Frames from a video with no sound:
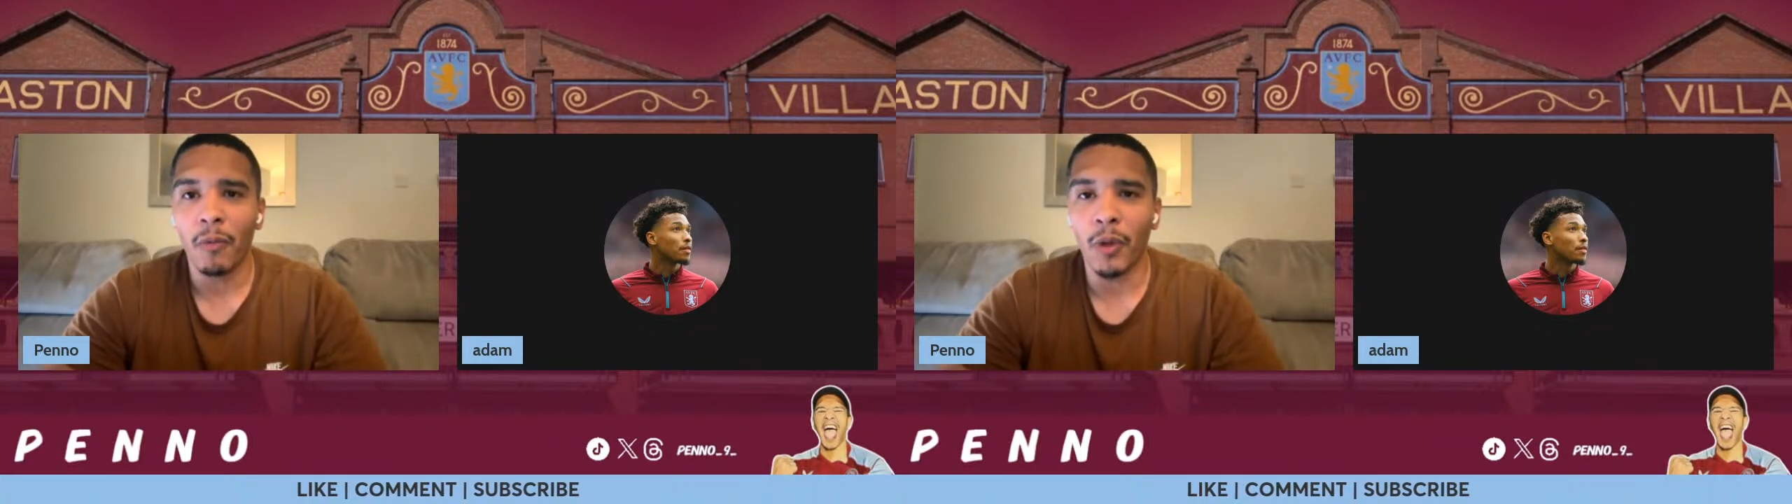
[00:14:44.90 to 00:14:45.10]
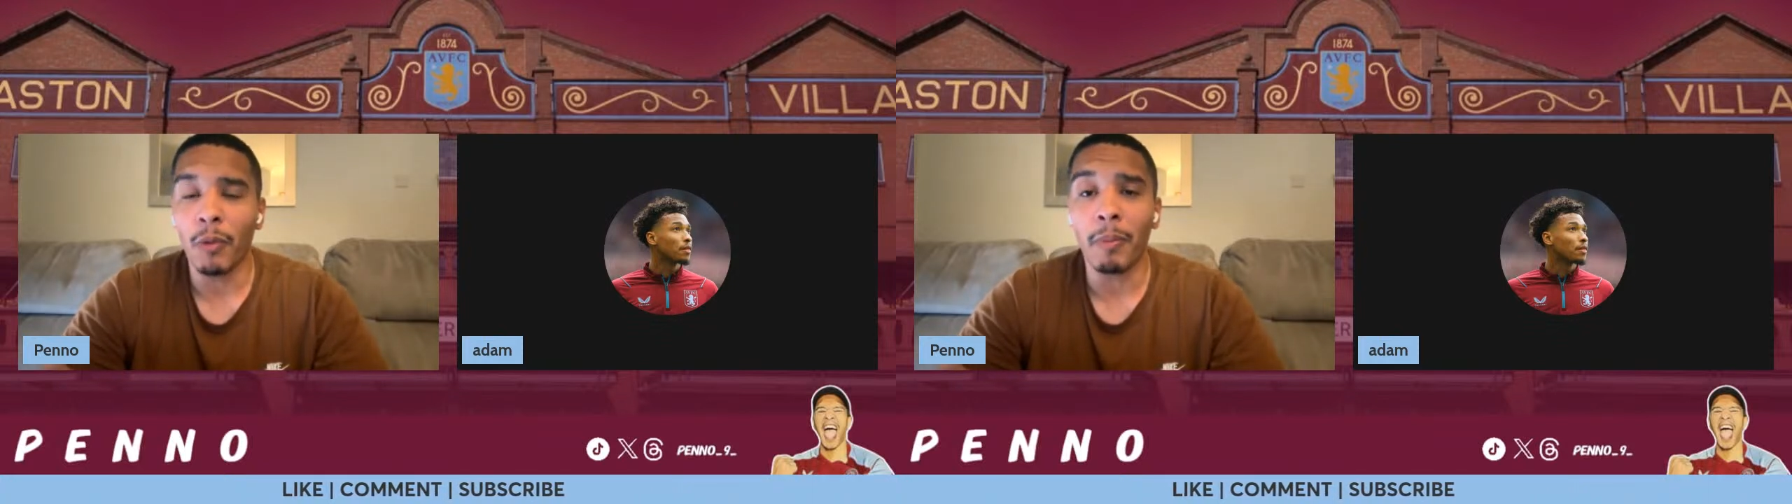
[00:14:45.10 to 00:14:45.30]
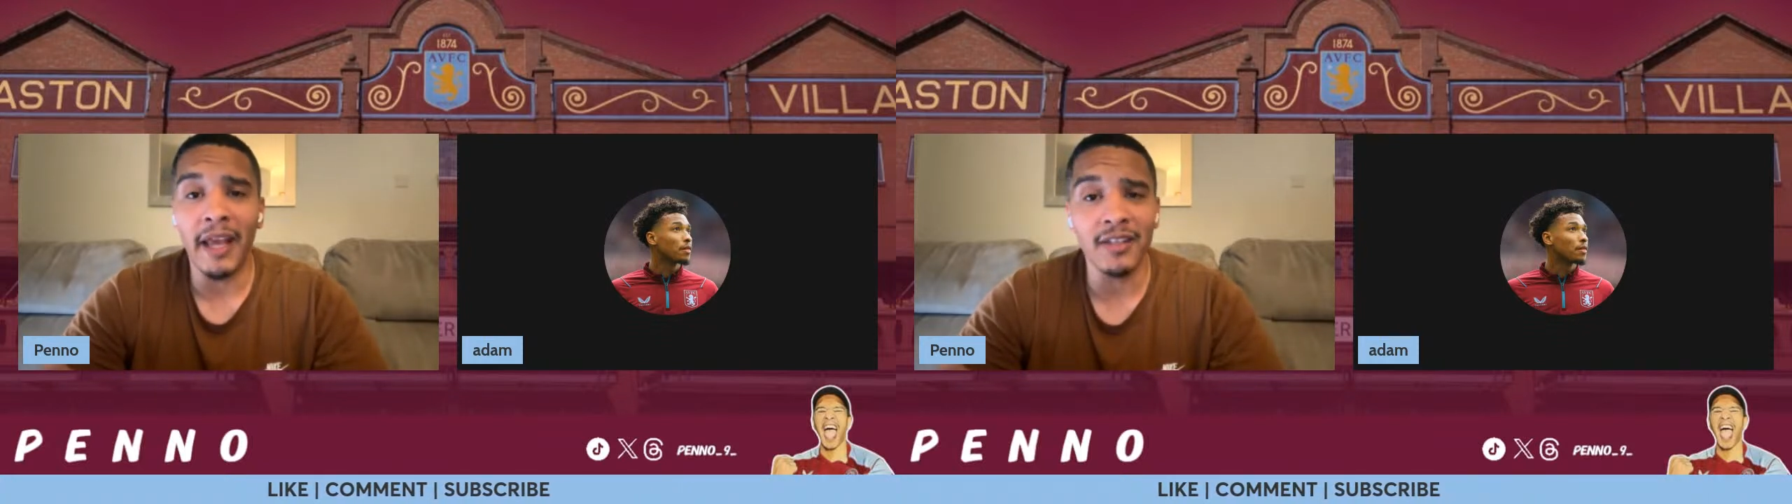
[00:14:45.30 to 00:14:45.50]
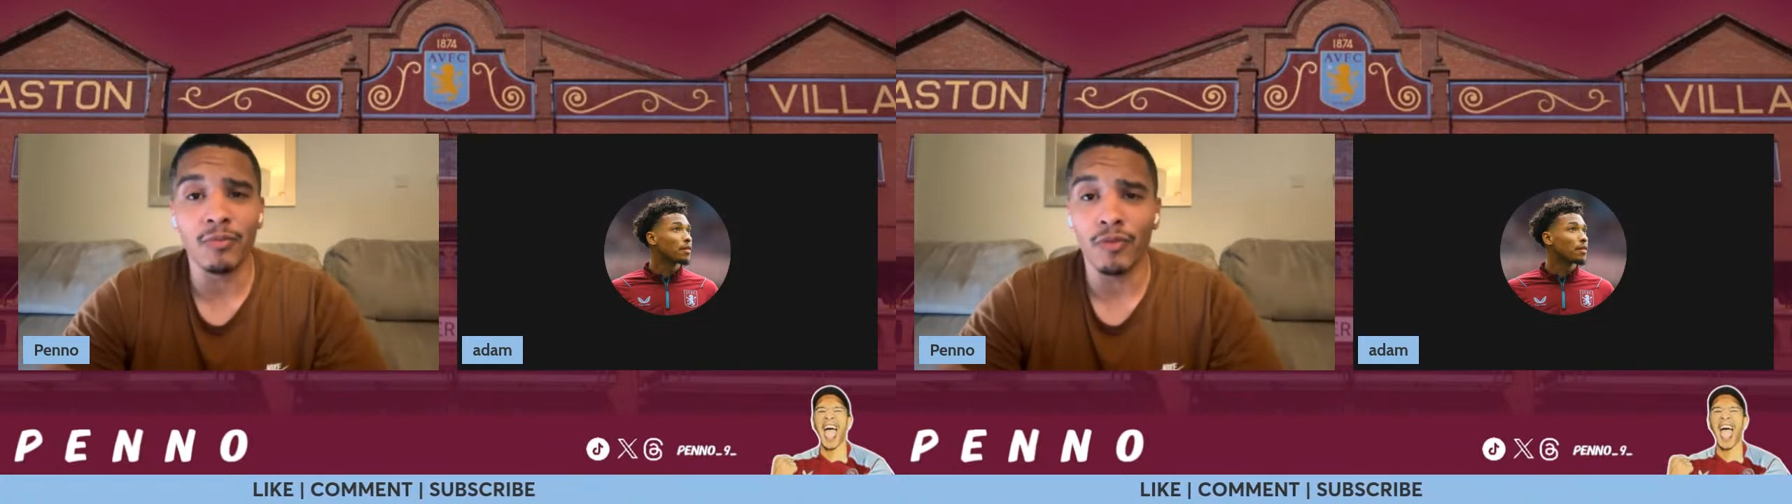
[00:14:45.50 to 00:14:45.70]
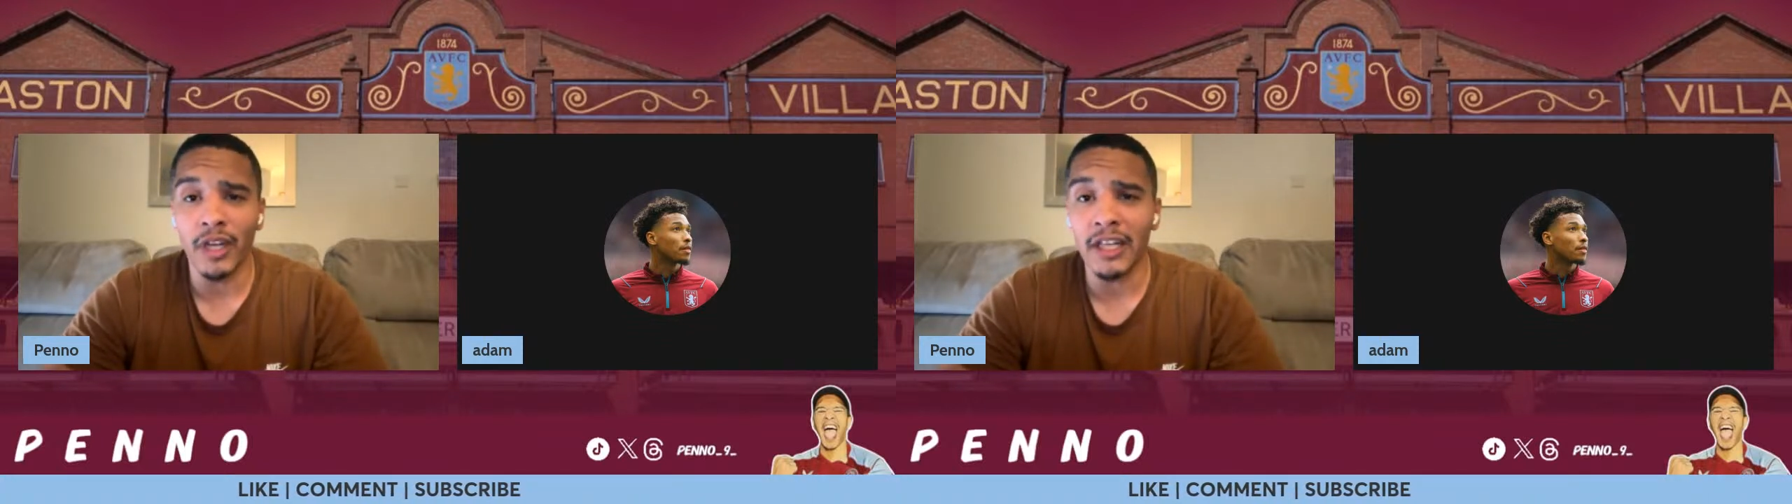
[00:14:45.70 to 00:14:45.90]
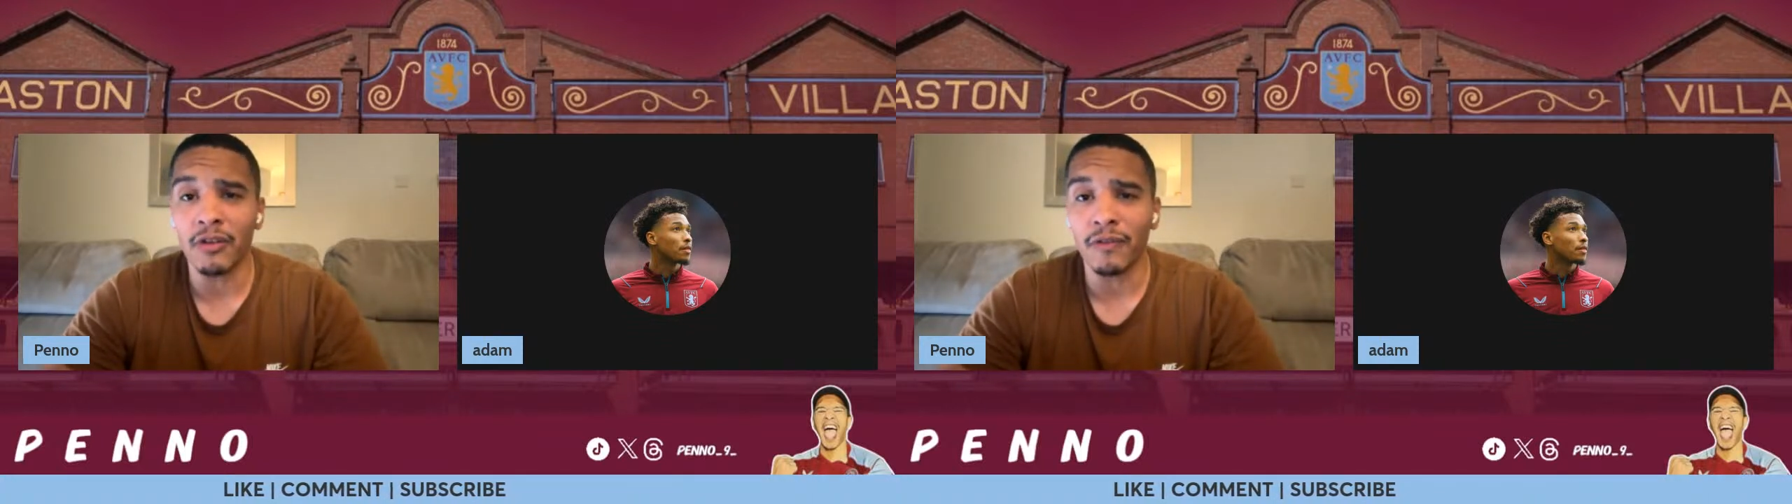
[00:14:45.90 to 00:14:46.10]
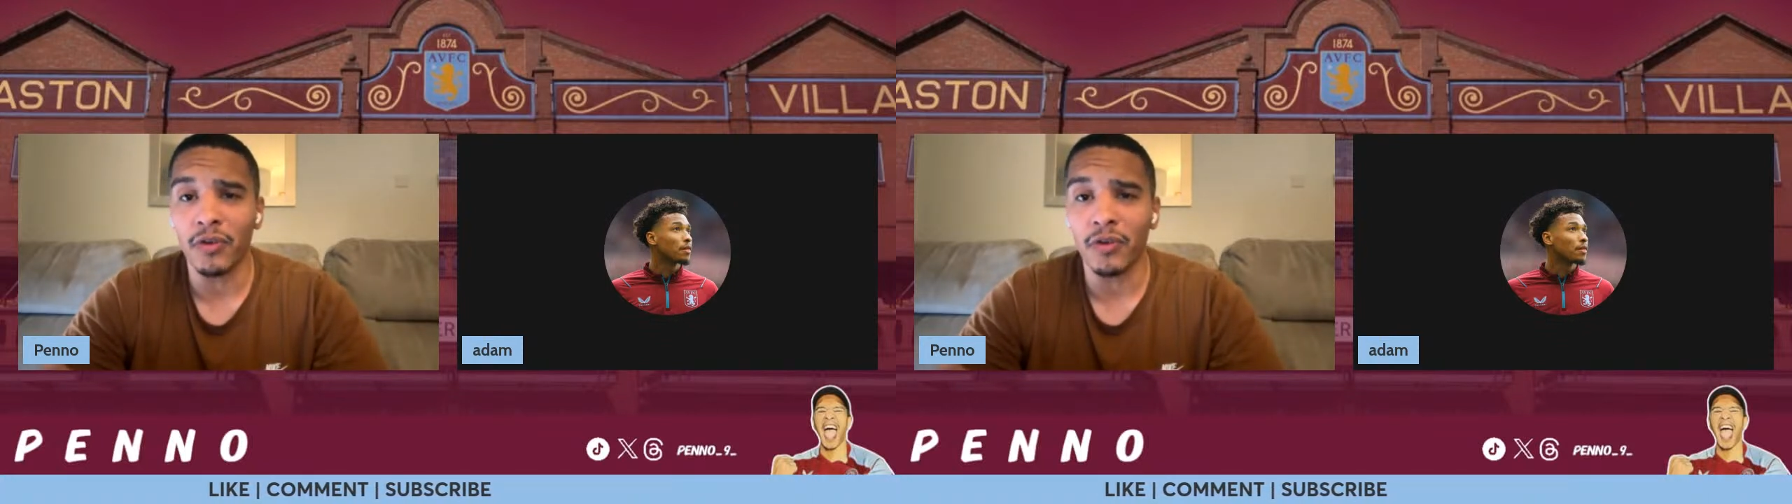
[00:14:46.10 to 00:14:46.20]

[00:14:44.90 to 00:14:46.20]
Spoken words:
we were playing some really good